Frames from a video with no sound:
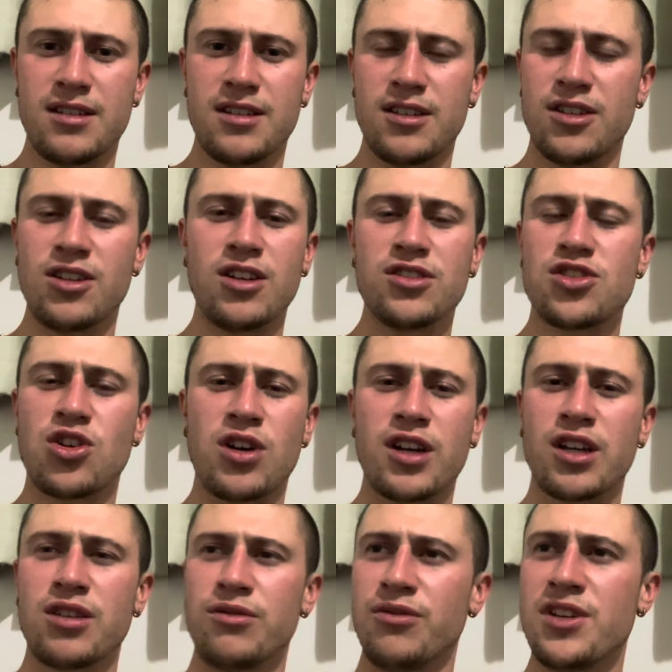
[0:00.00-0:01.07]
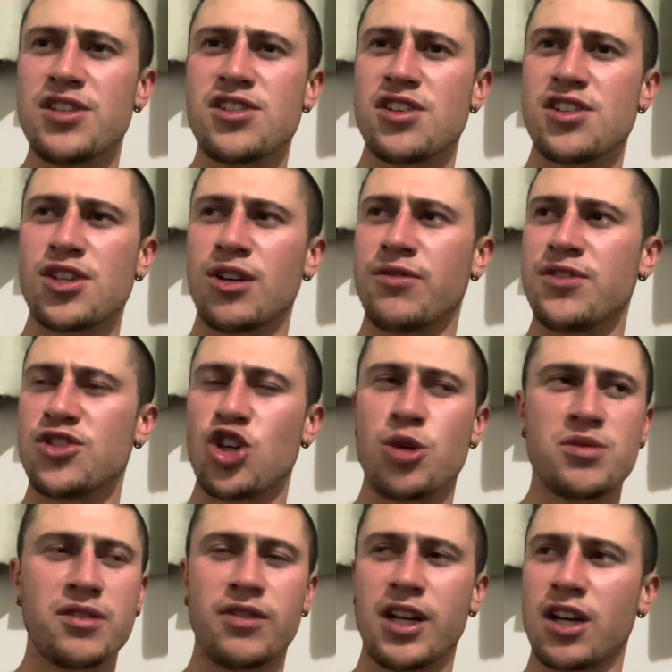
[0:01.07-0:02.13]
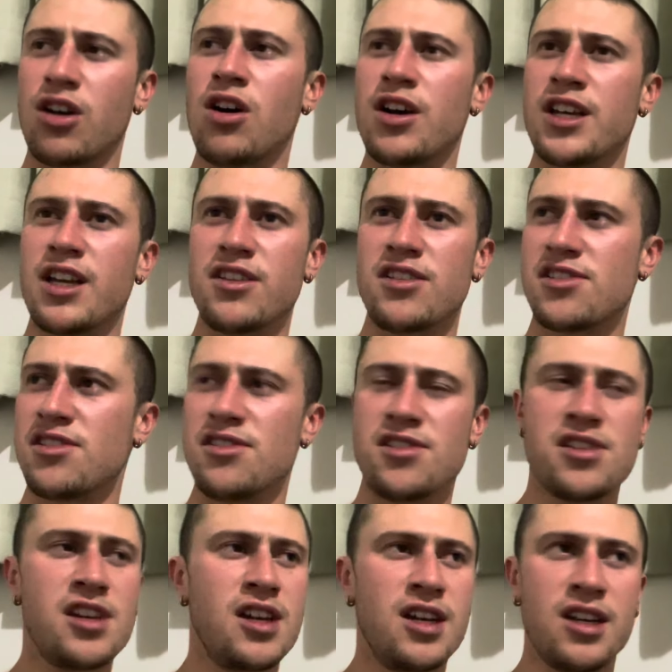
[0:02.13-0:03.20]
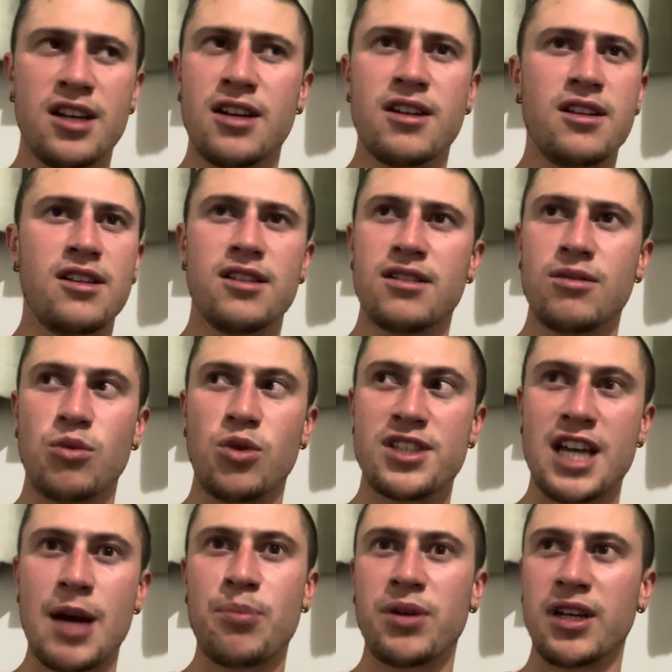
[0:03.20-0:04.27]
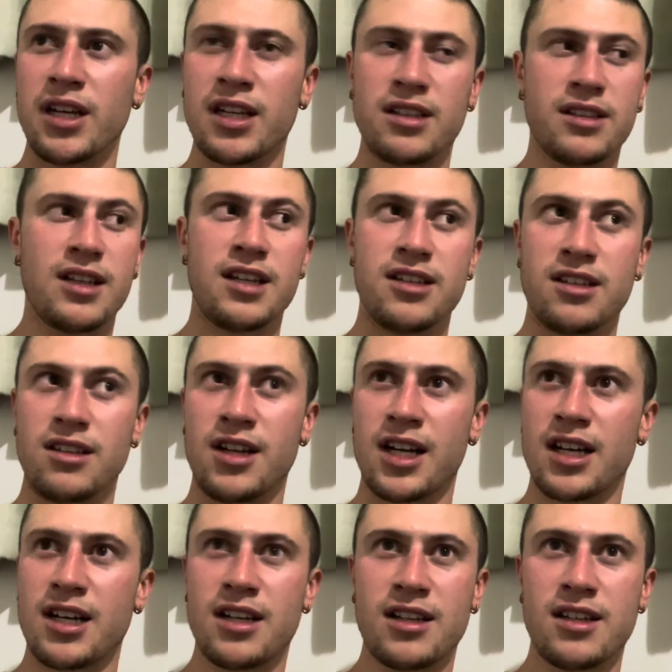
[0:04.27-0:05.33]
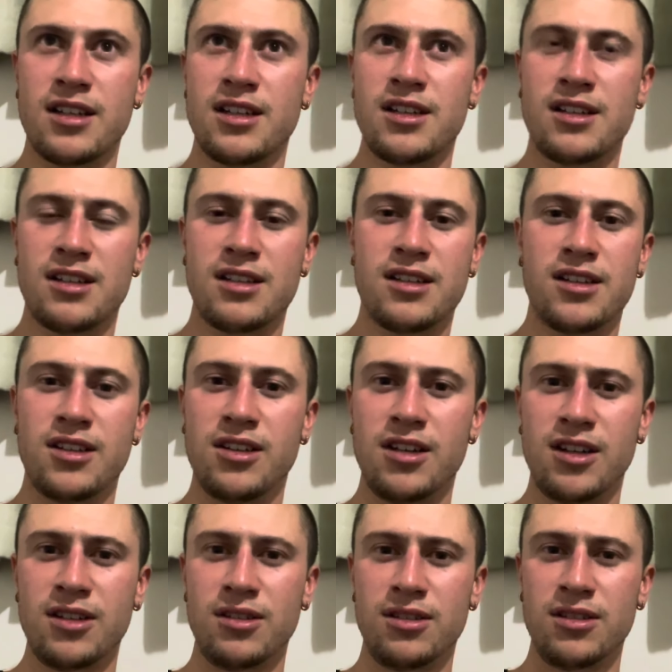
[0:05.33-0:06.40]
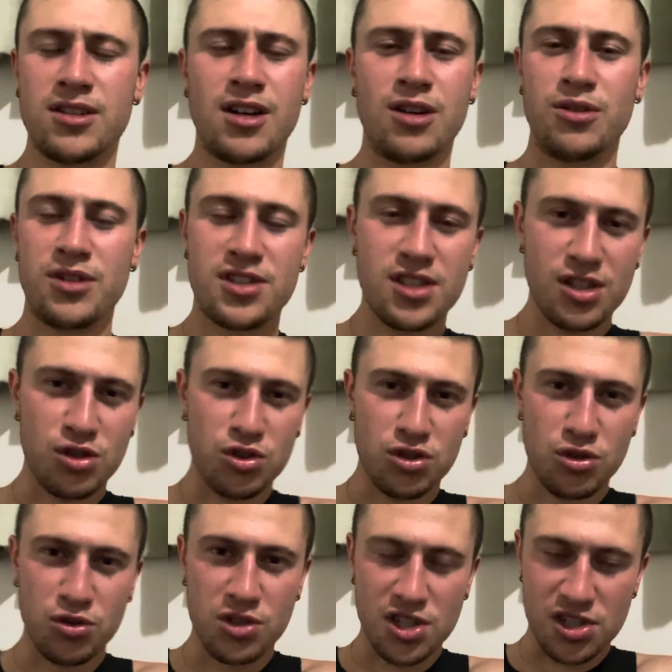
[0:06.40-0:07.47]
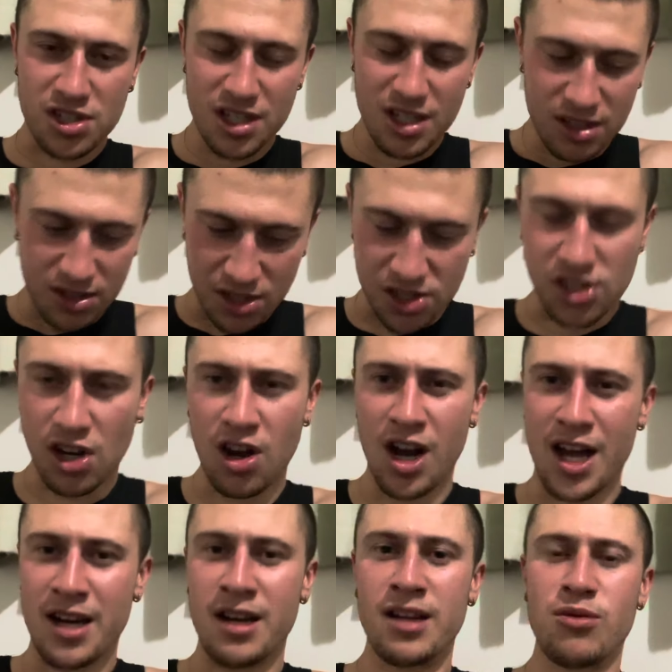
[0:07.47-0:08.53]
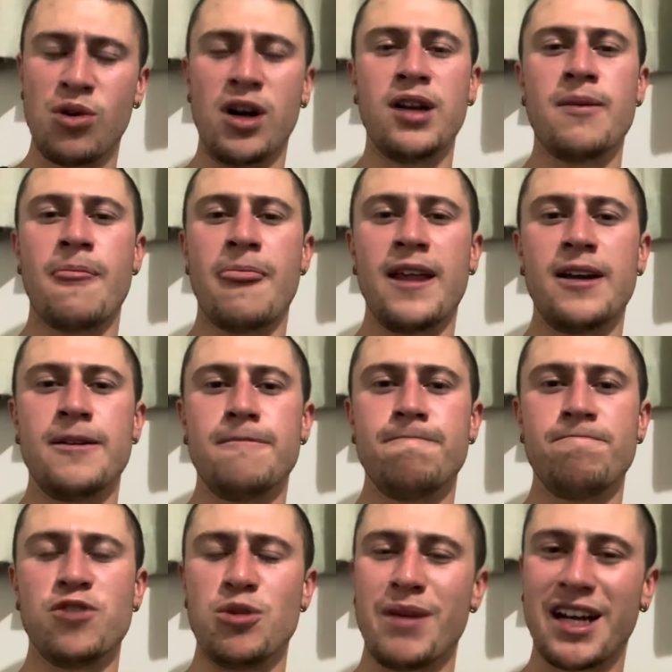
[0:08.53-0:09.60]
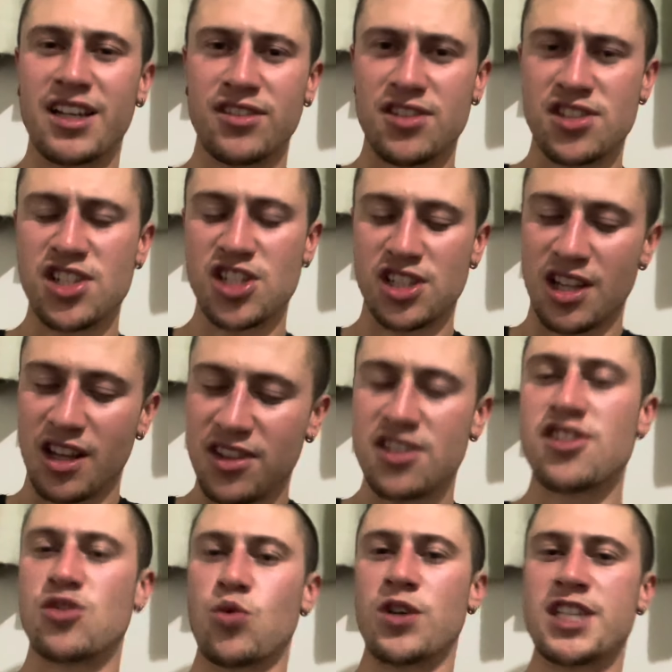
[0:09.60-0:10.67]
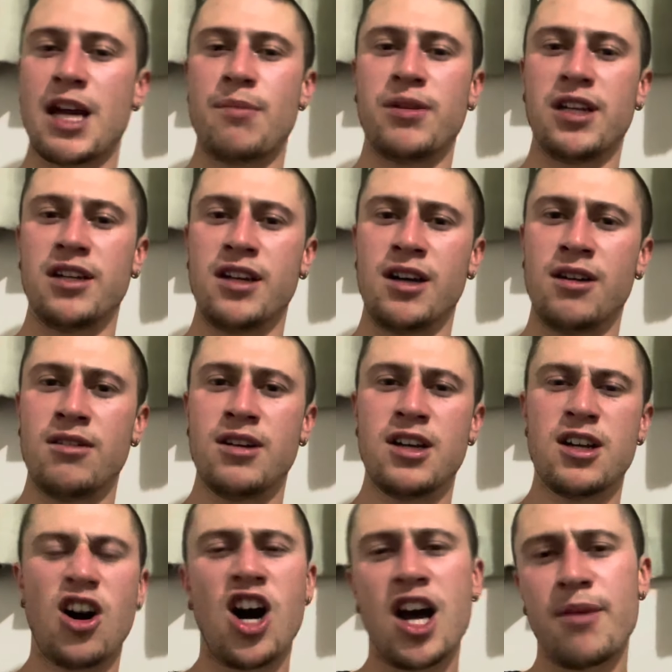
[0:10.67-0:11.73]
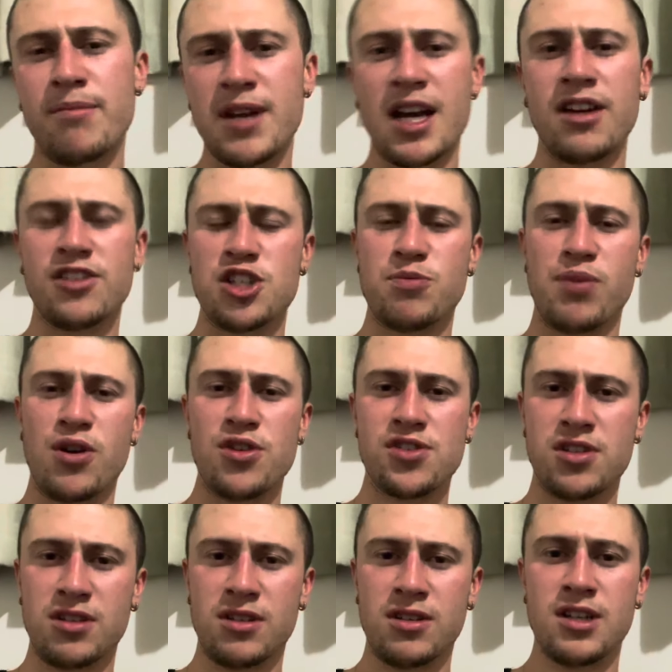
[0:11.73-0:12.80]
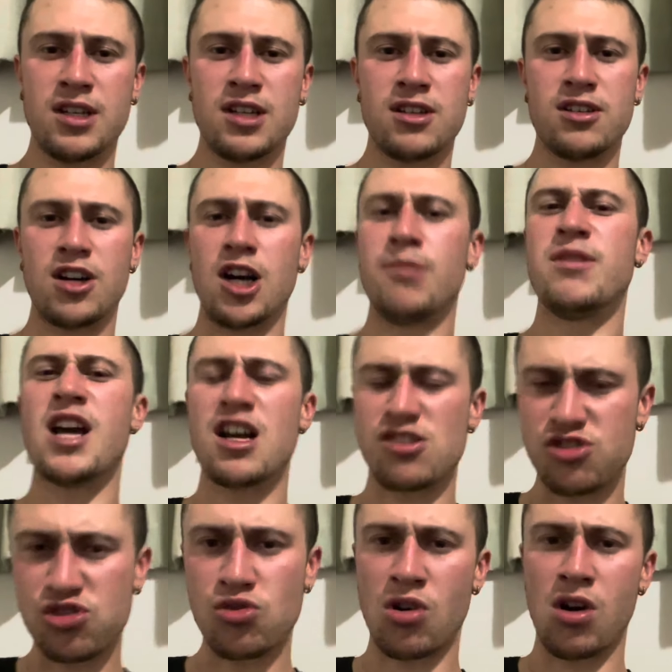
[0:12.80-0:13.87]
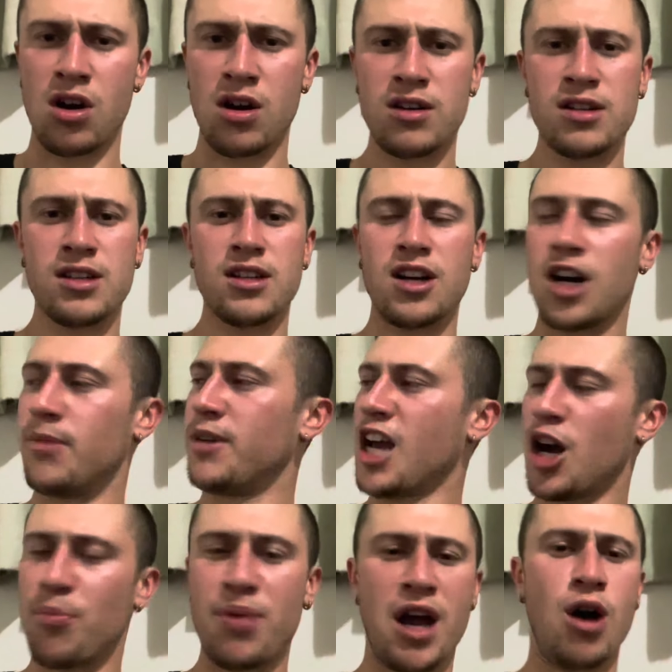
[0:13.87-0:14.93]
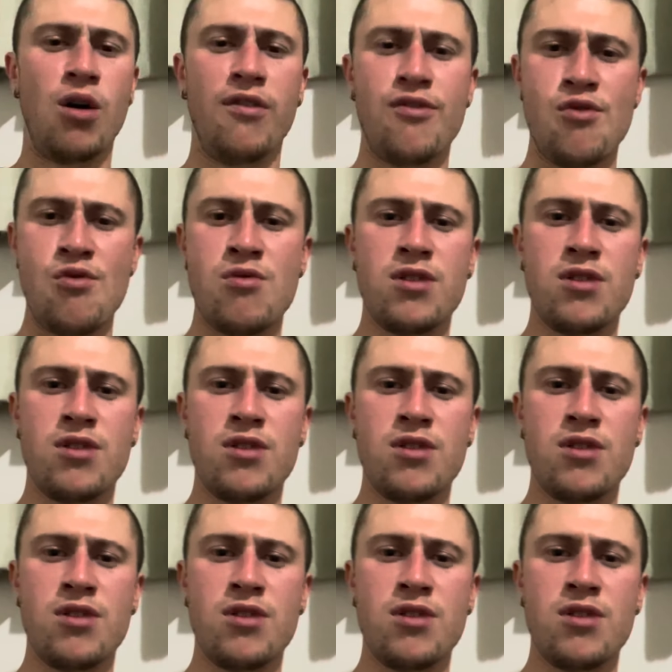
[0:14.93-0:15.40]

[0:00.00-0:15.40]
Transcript: you're not trying to convince yourself in terms of like, oh yeah, this is what's happening. And you're like, you know, no, it's you, you just decide, right? You make a decision that this is what's happening now. I am now this person. I'm now strong. I'm now powerful.